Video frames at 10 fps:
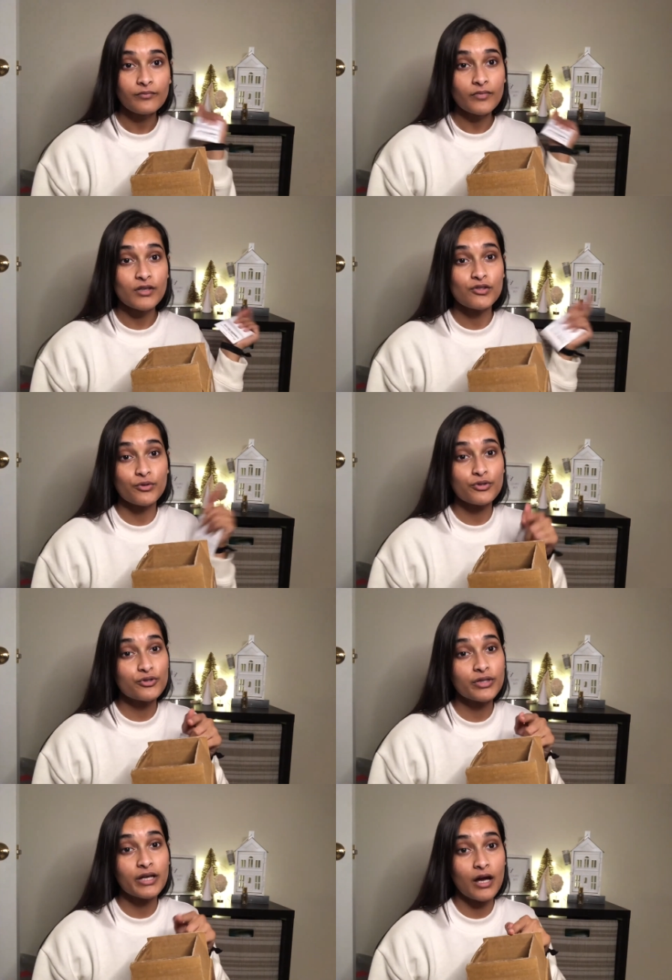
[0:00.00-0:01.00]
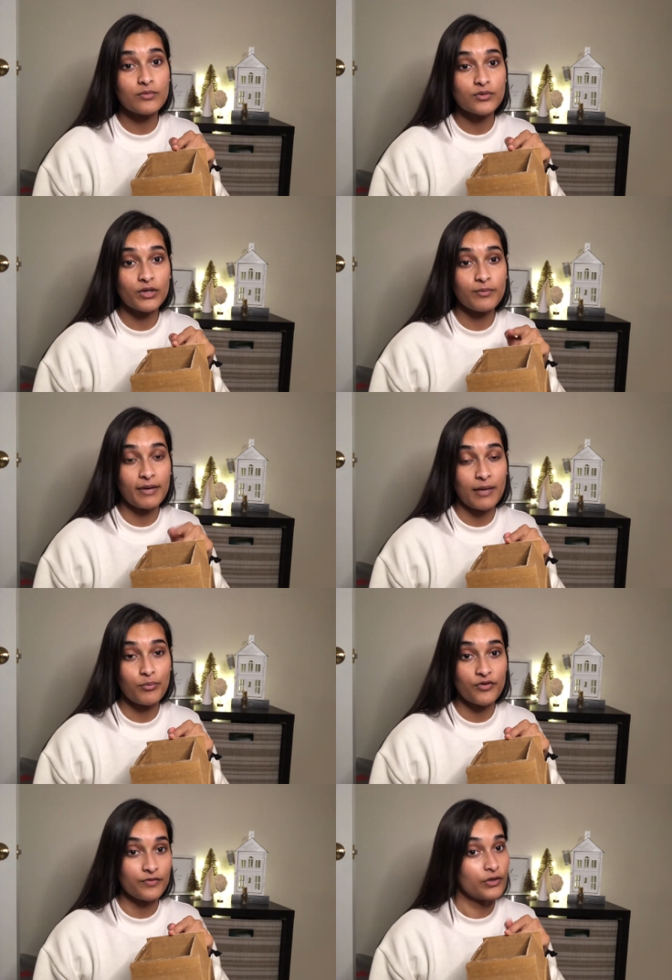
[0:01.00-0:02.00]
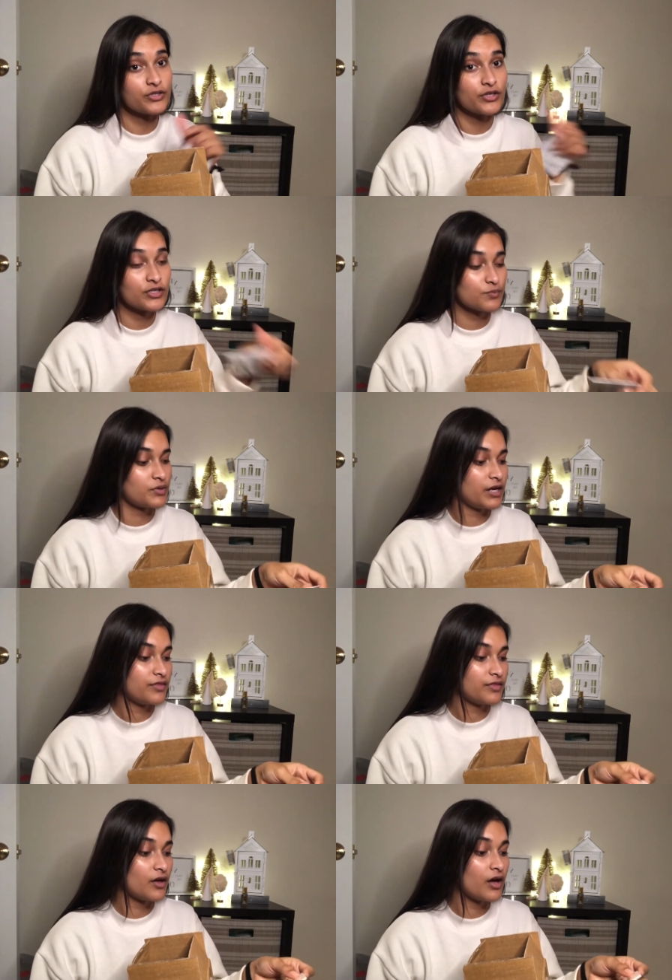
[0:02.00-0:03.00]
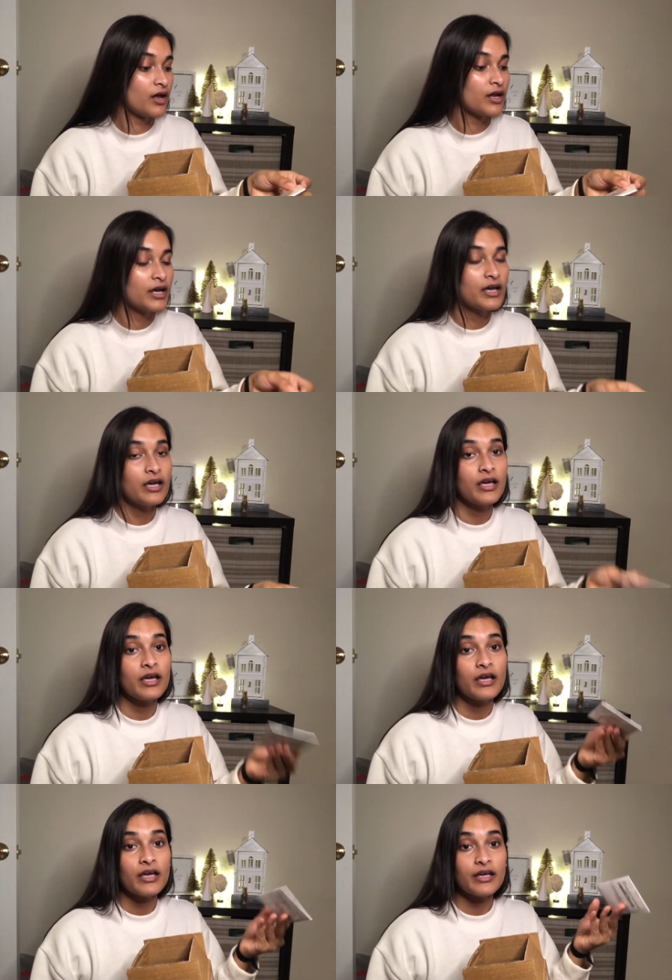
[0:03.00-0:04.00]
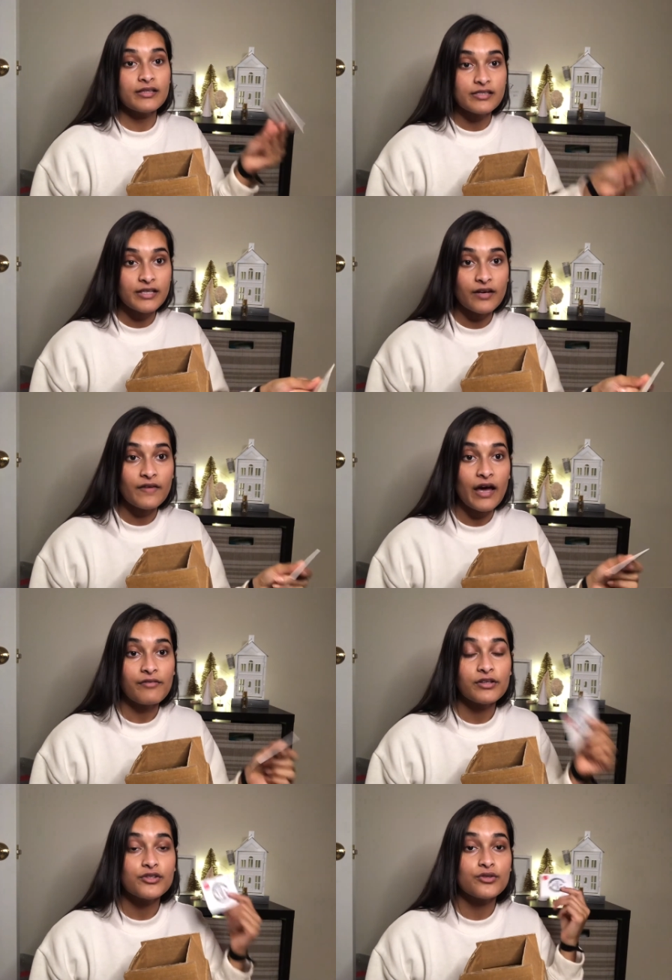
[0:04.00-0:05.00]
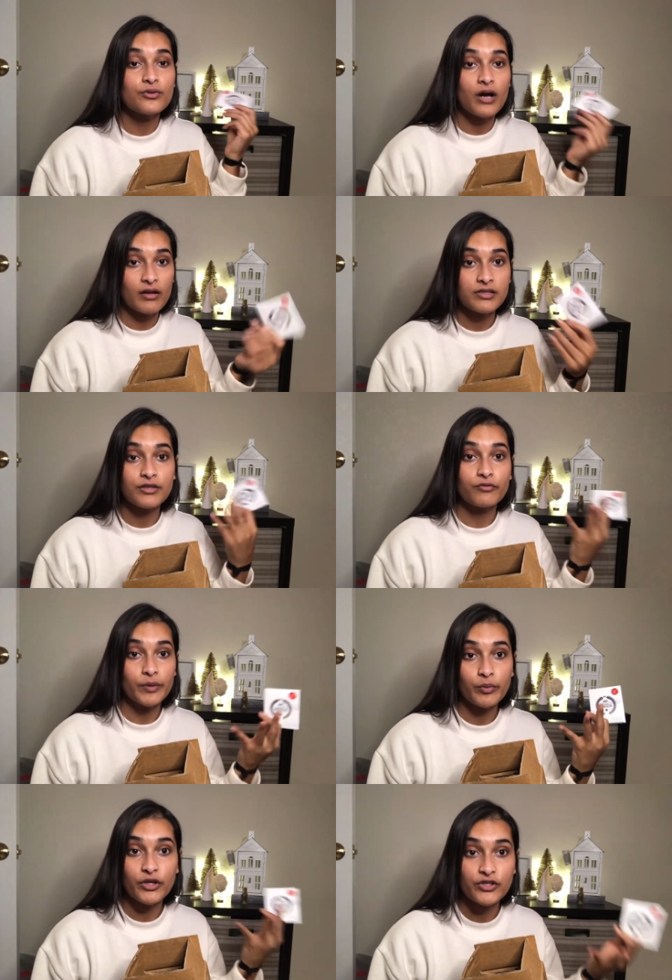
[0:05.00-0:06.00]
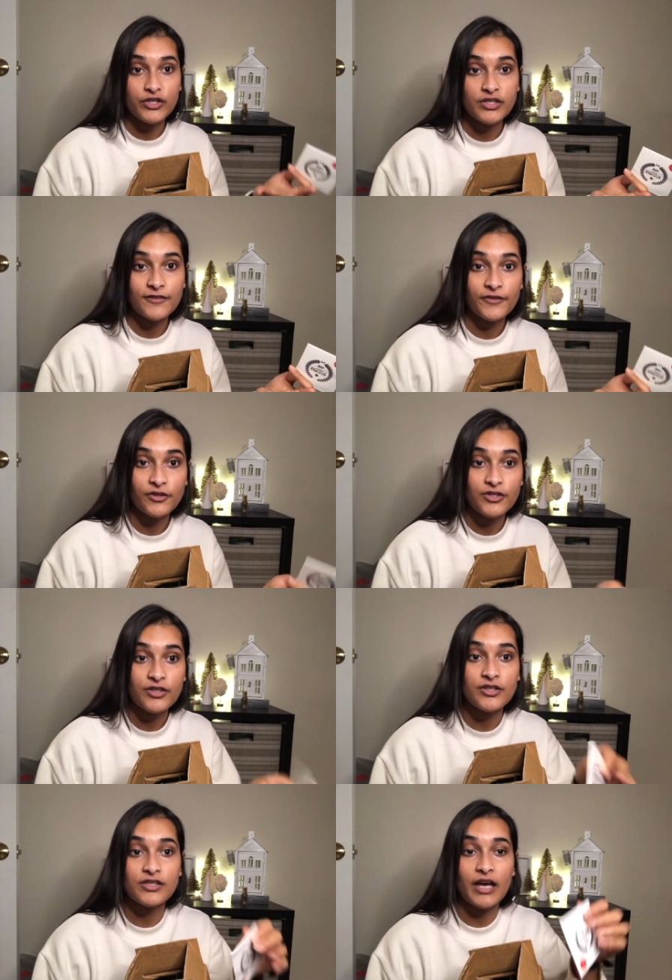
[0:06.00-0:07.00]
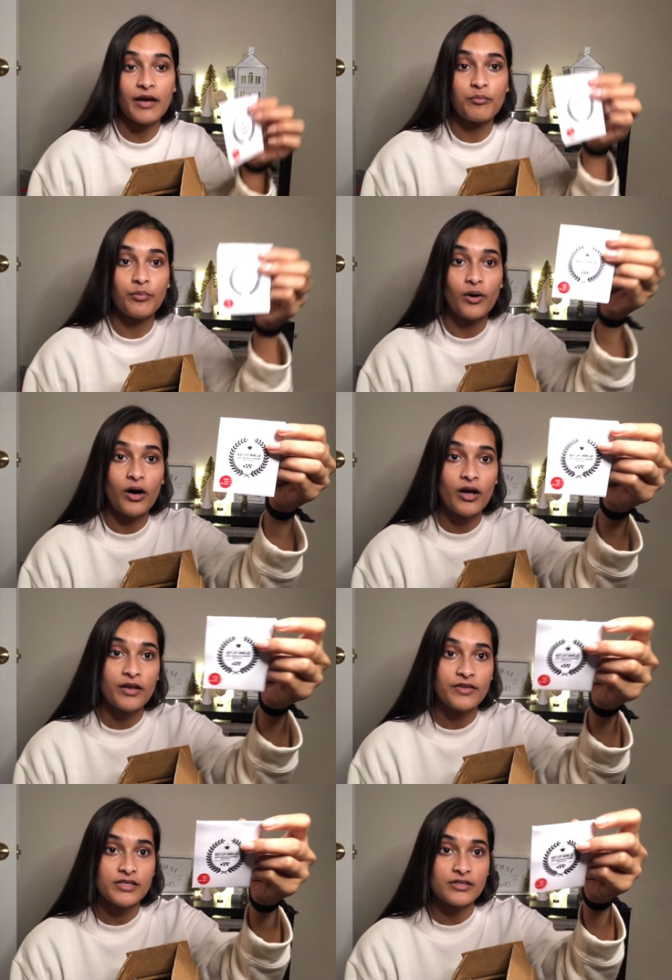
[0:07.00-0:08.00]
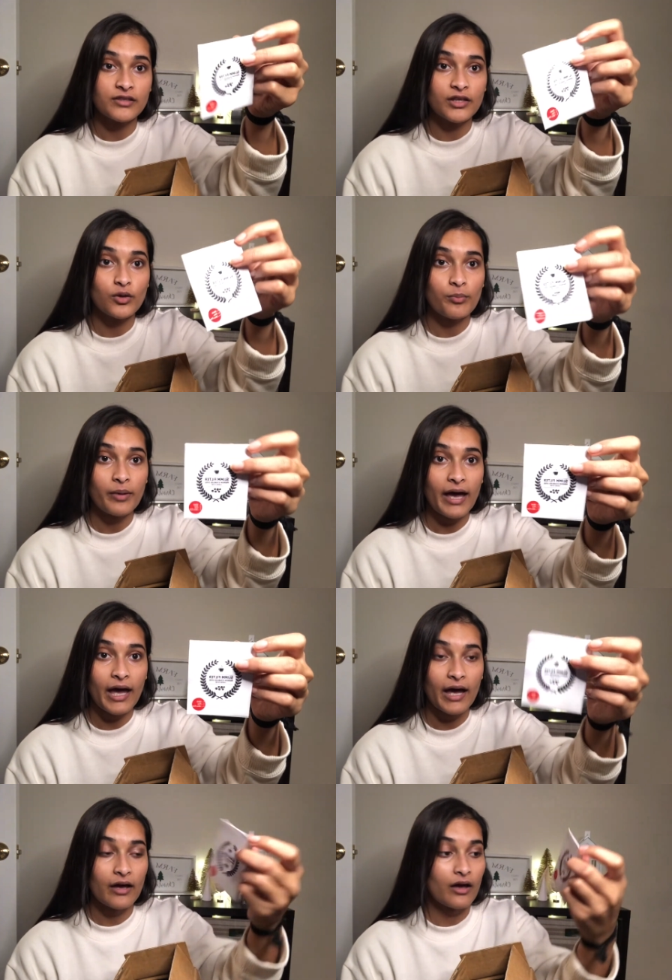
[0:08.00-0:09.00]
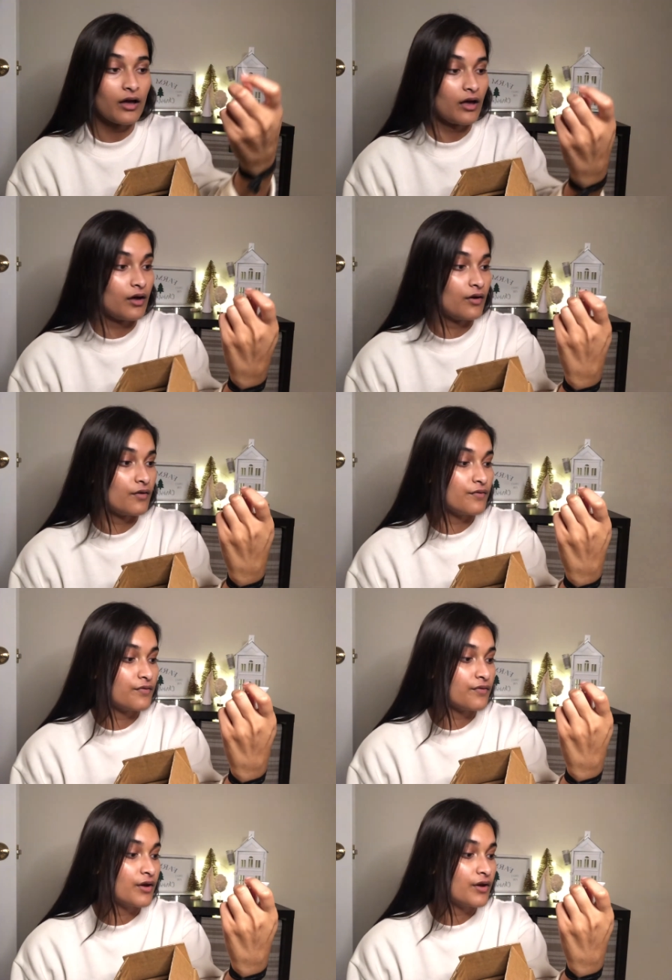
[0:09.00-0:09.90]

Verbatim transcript: So usually it comes with paper filters, but I thought instead of having to constantly repurchase the filters, I bought this little pack of